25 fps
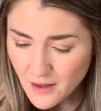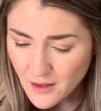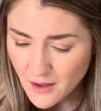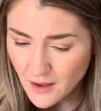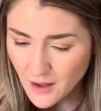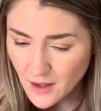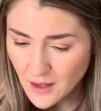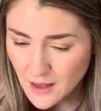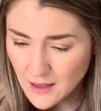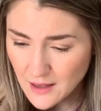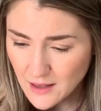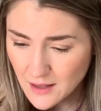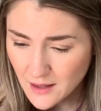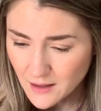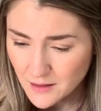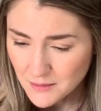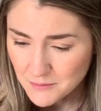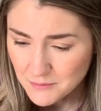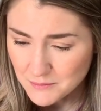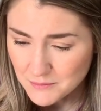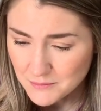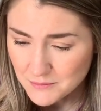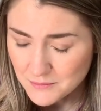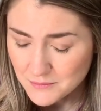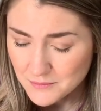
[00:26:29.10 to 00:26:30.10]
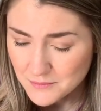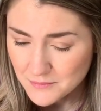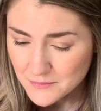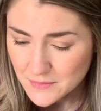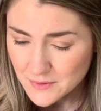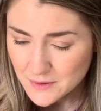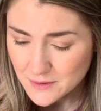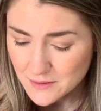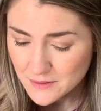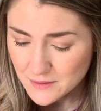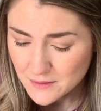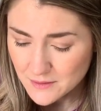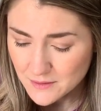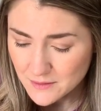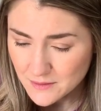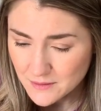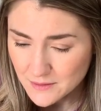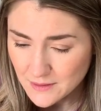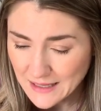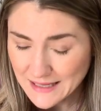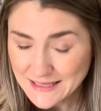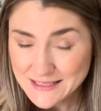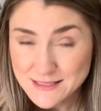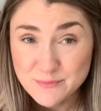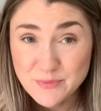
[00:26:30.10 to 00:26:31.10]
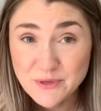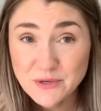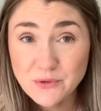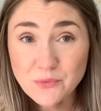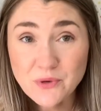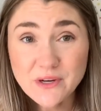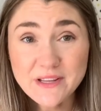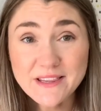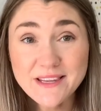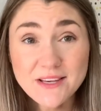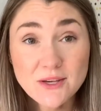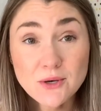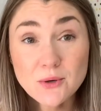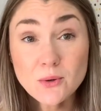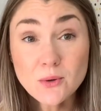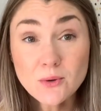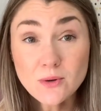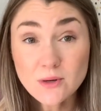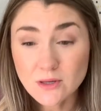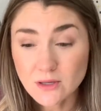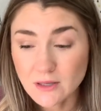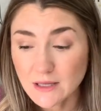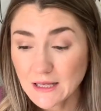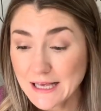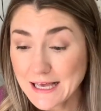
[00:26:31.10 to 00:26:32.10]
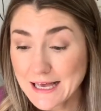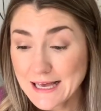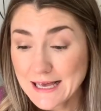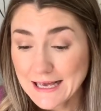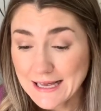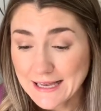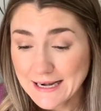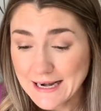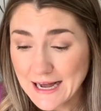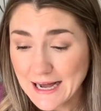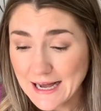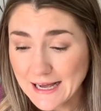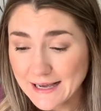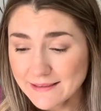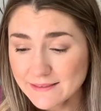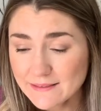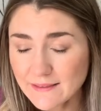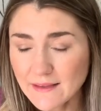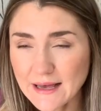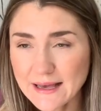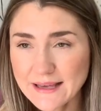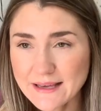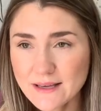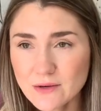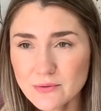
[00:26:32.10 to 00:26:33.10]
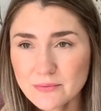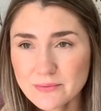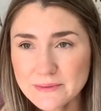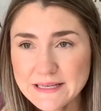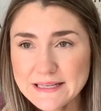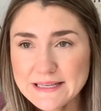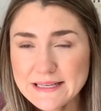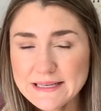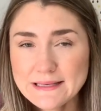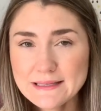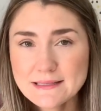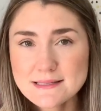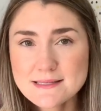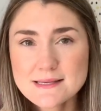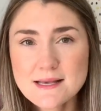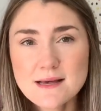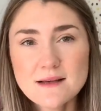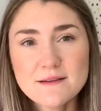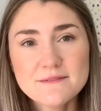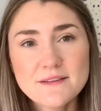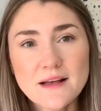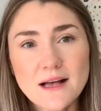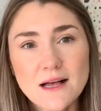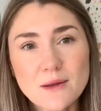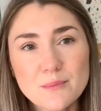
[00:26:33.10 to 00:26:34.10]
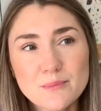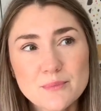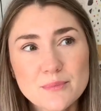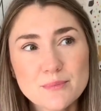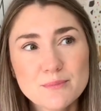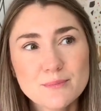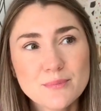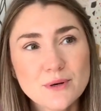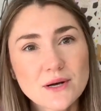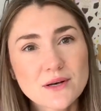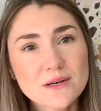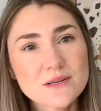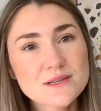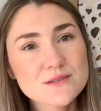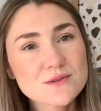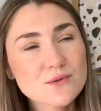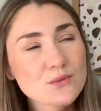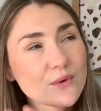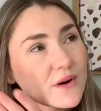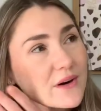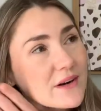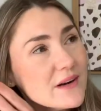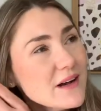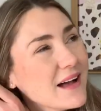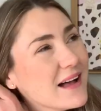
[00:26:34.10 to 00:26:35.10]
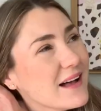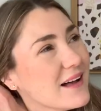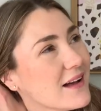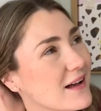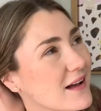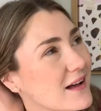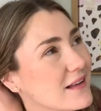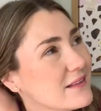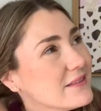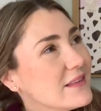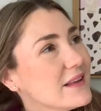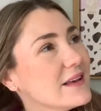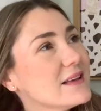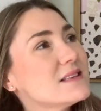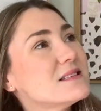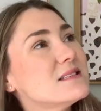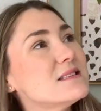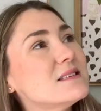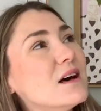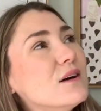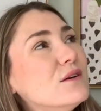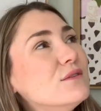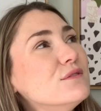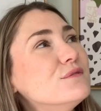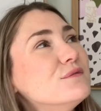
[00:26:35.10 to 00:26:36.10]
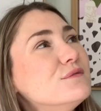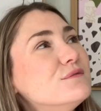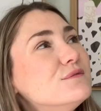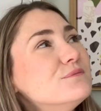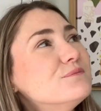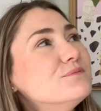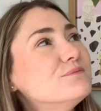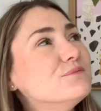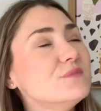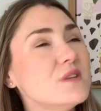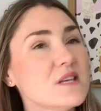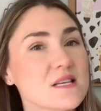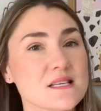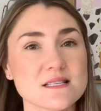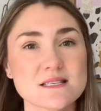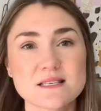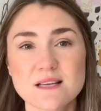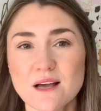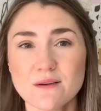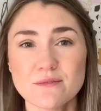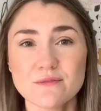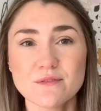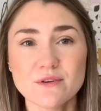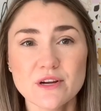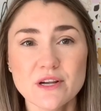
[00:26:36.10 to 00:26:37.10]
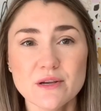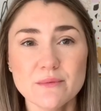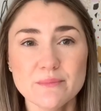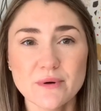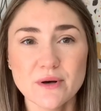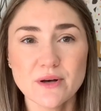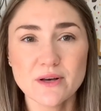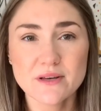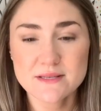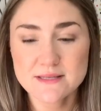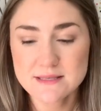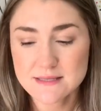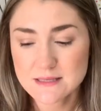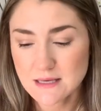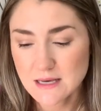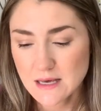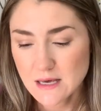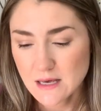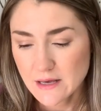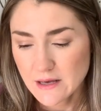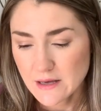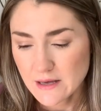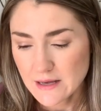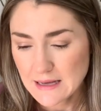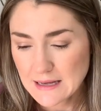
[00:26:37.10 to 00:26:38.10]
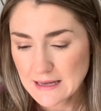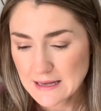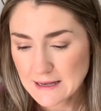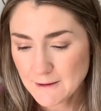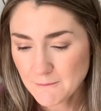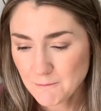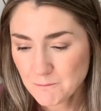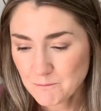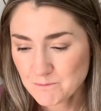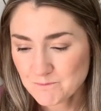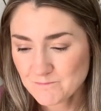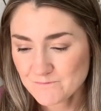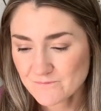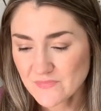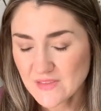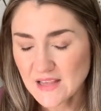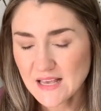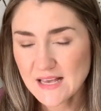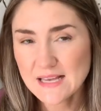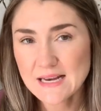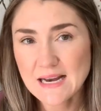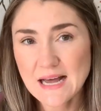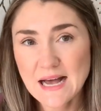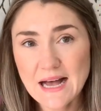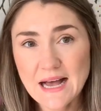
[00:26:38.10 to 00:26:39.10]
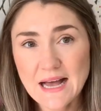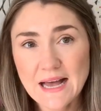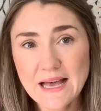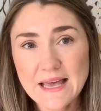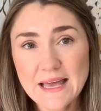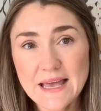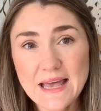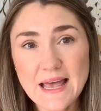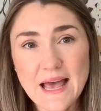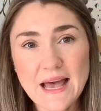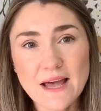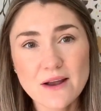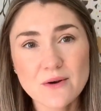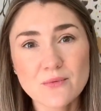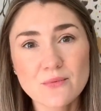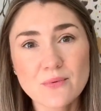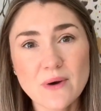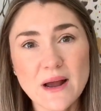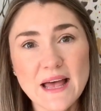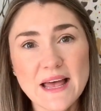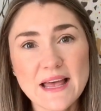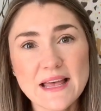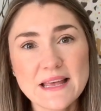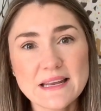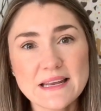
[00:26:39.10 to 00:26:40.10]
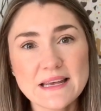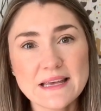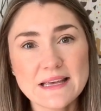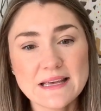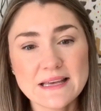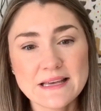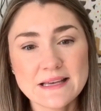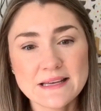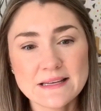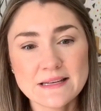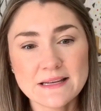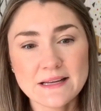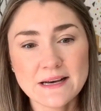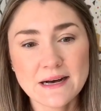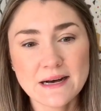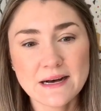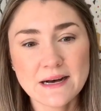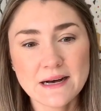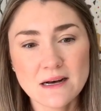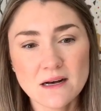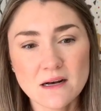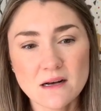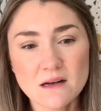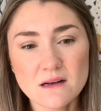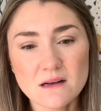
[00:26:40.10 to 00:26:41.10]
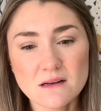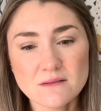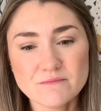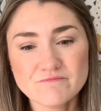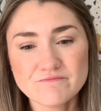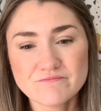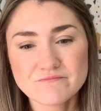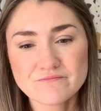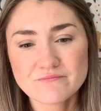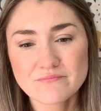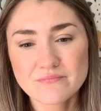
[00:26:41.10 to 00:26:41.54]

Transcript: um, has been really cool. And I like reading self-help books or uh, like self-discovery books. Um, and I had read in, um,